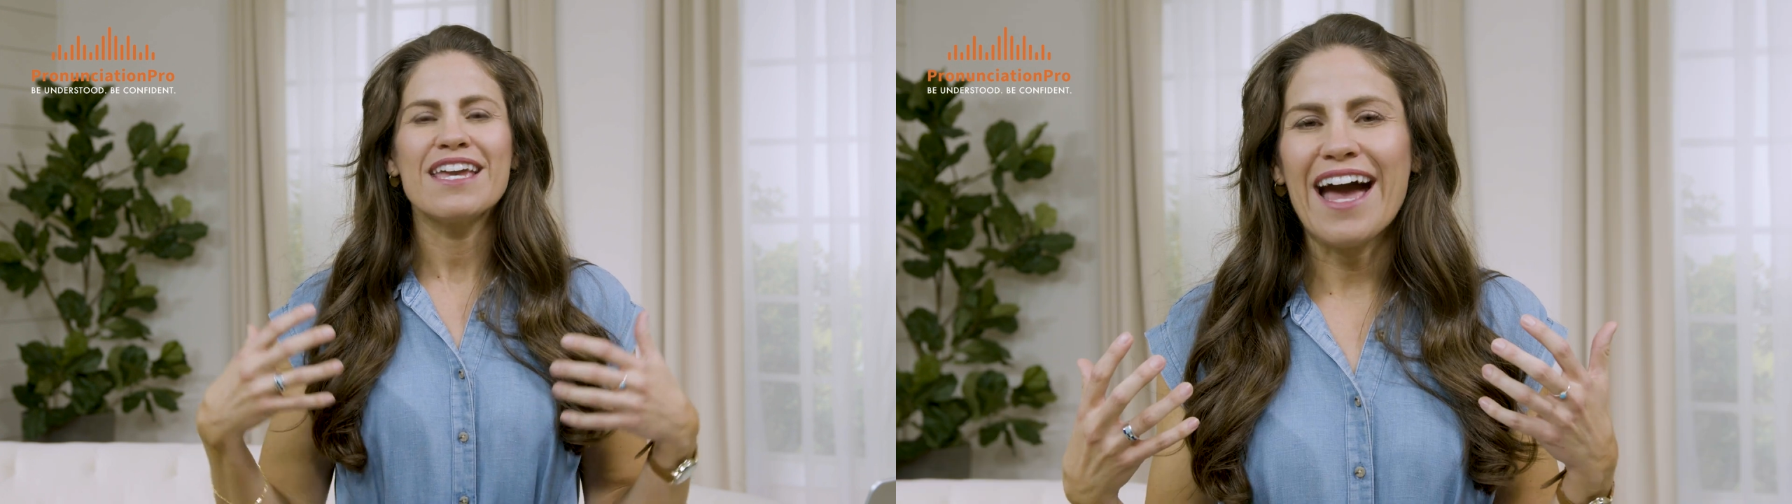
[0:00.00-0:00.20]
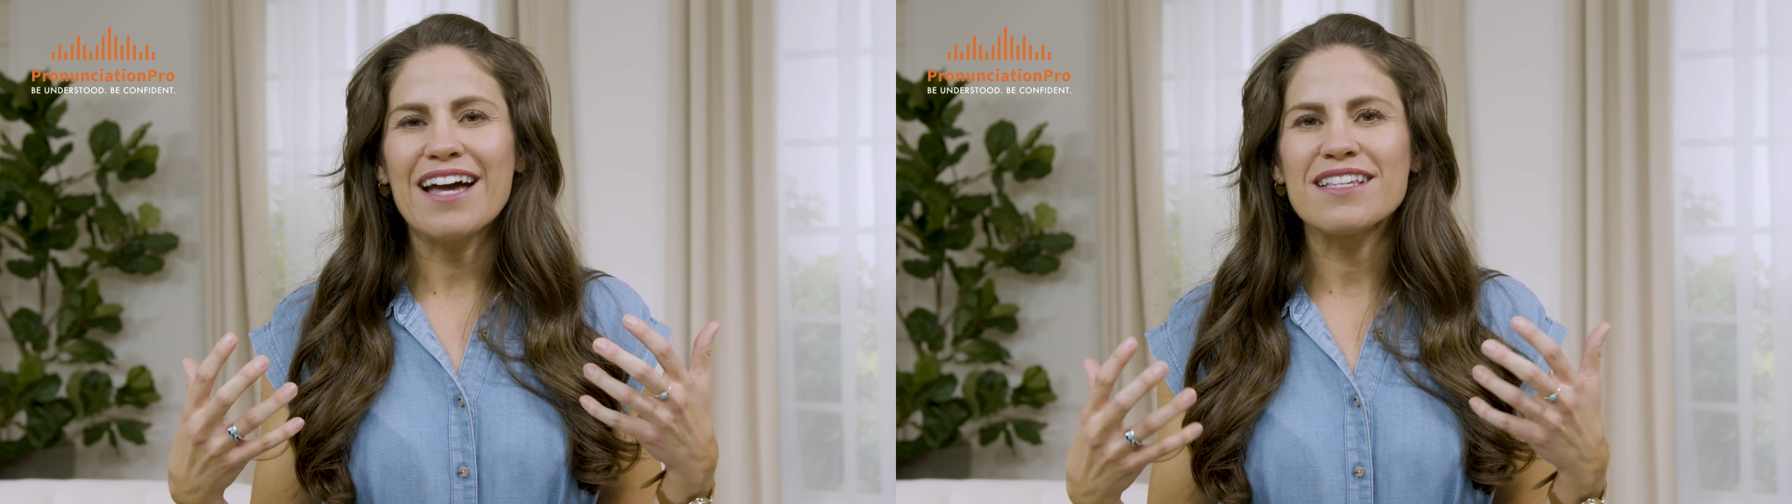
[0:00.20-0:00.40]

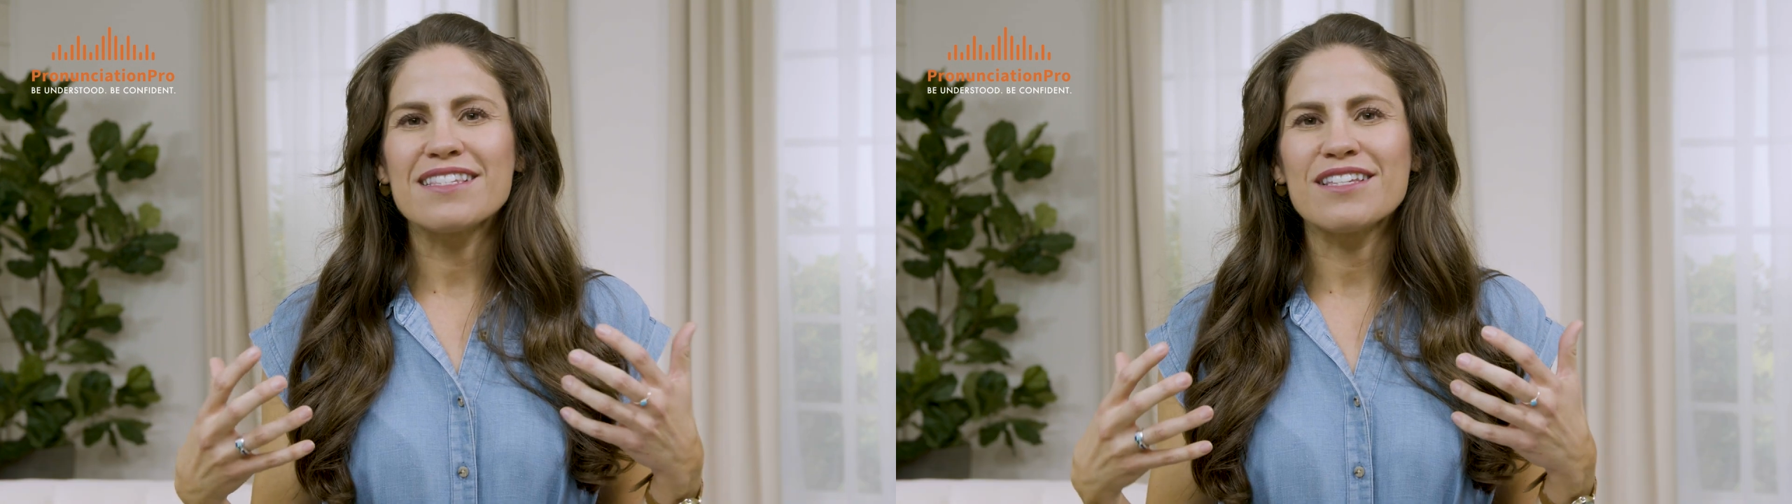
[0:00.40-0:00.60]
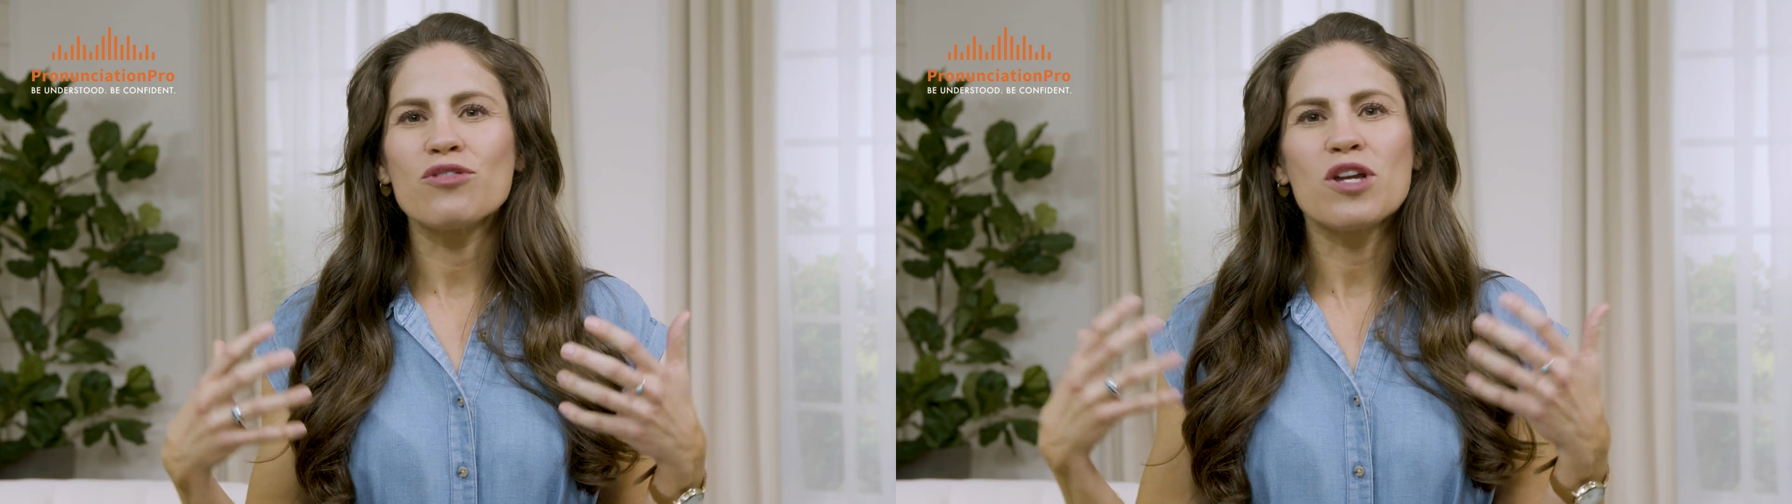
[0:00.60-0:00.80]

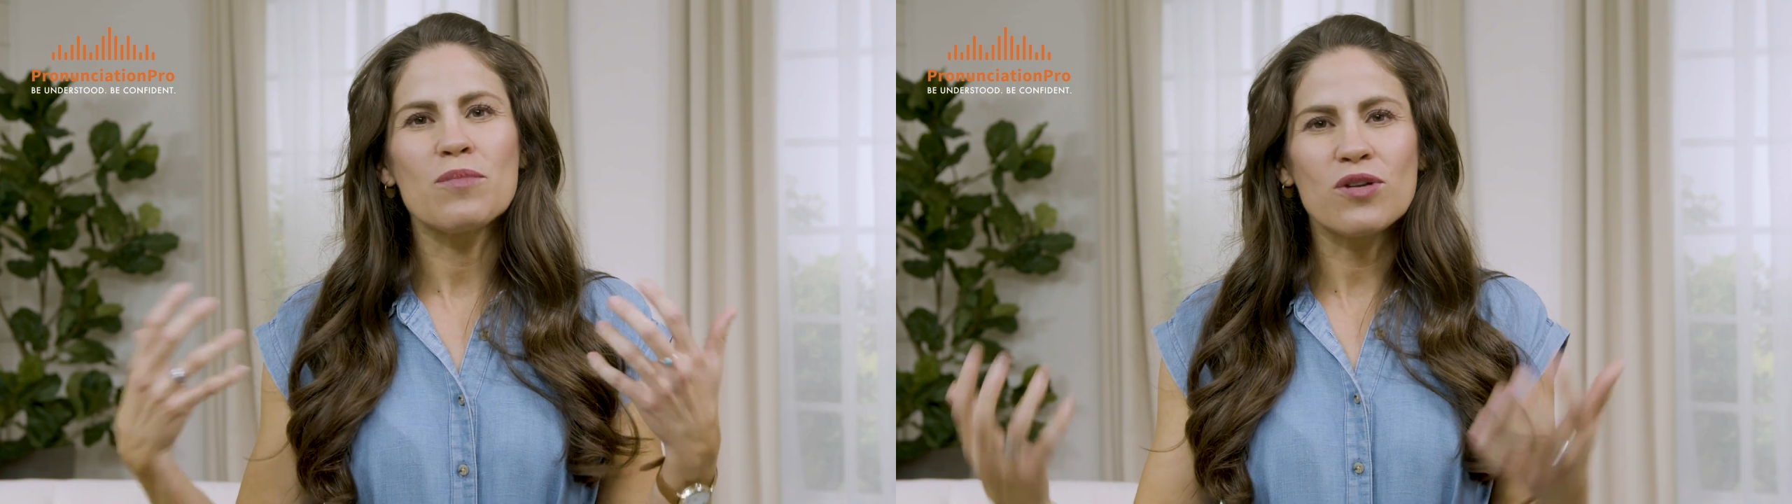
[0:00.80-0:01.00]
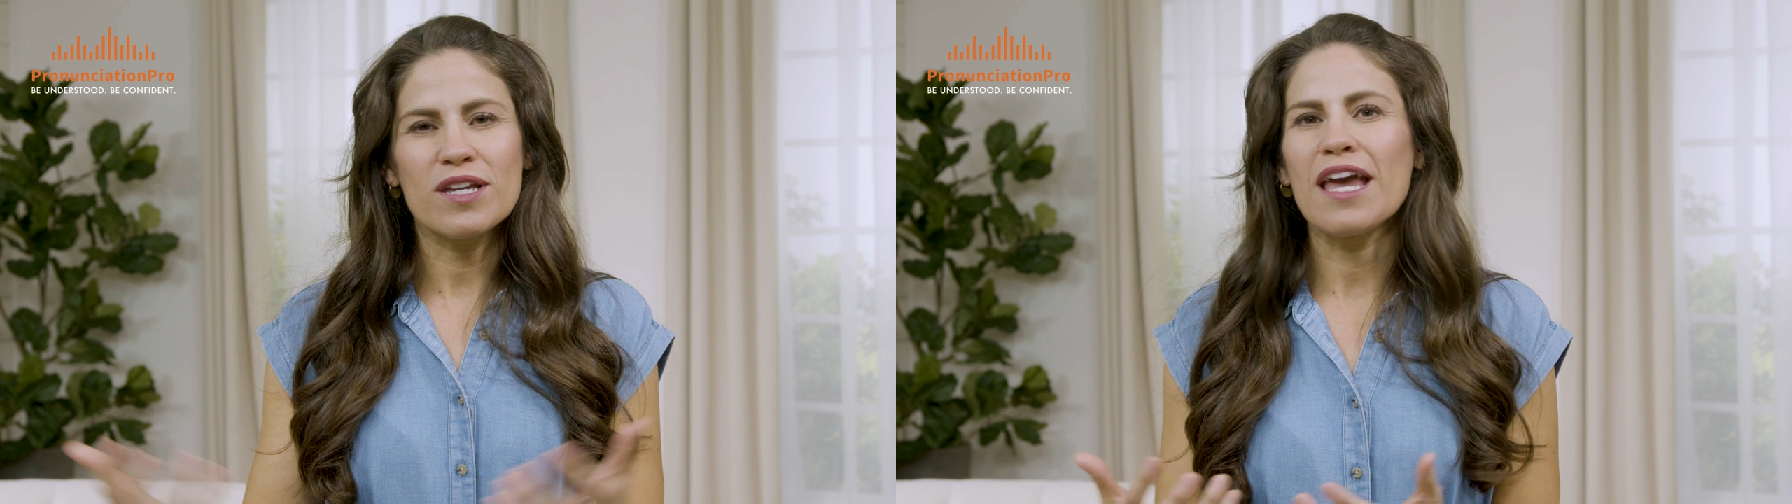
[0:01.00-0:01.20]
as you
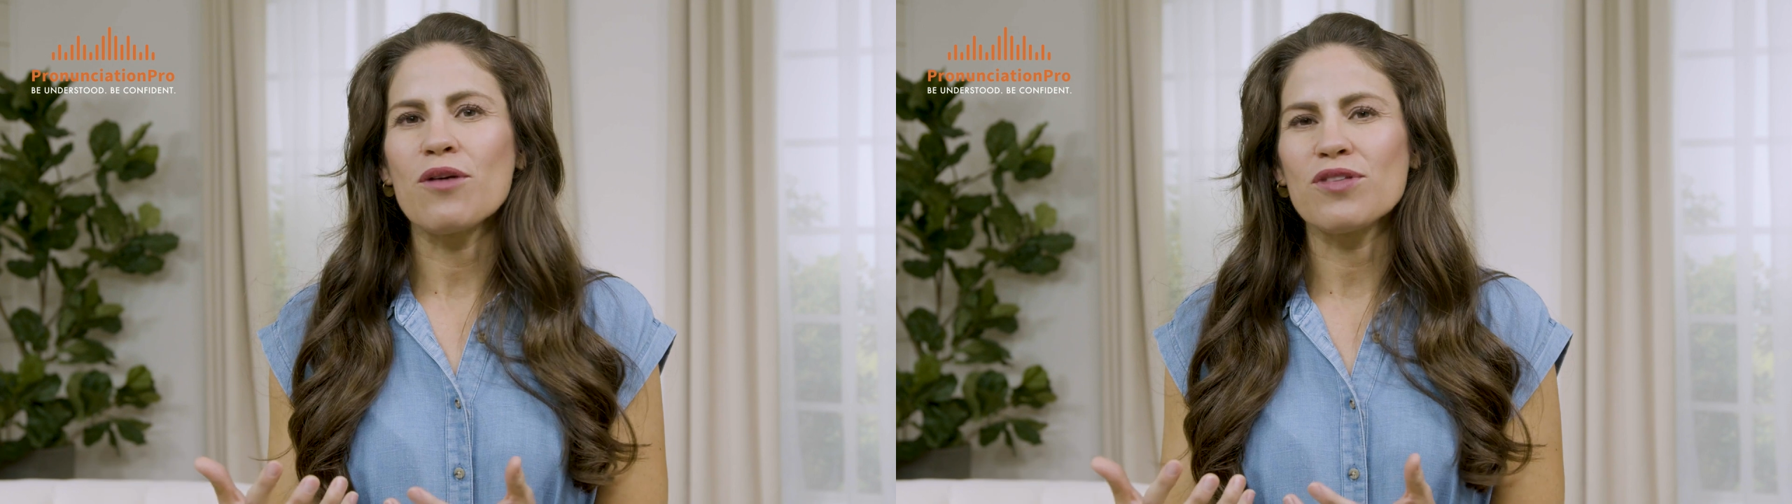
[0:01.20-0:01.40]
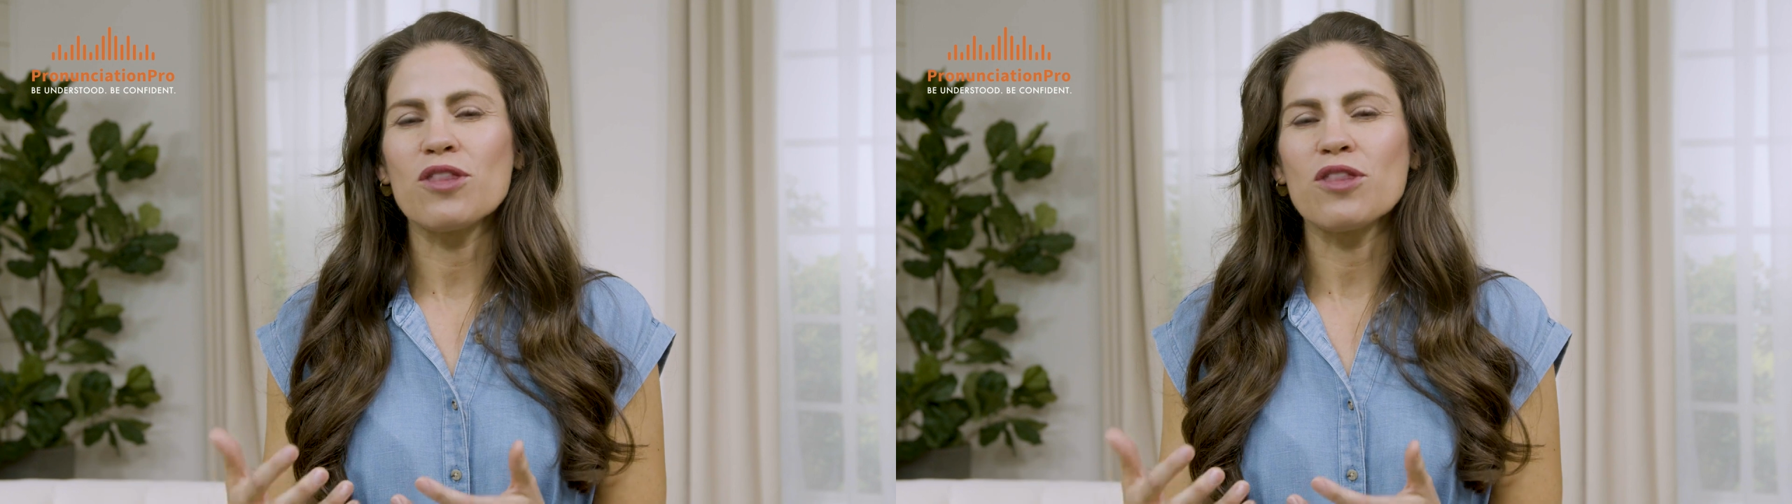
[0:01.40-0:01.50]
communicate with